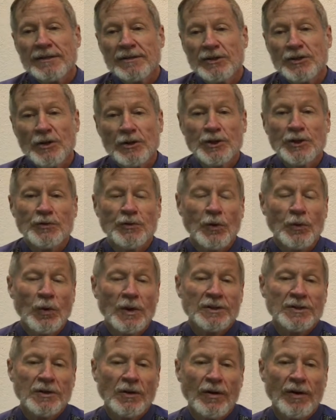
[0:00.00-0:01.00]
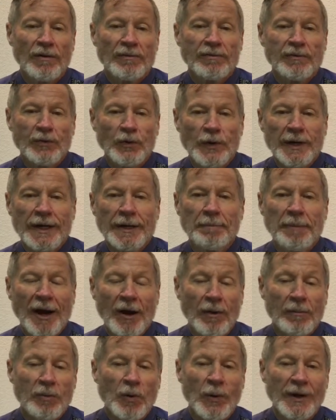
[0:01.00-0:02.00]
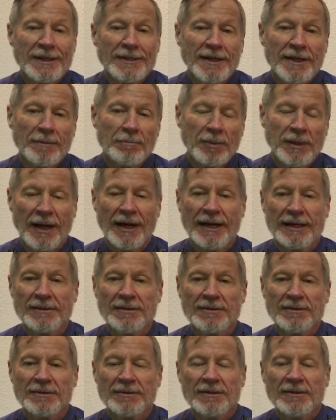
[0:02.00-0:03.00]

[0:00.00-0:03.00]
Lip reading: search for what's called free PowerPoint templates.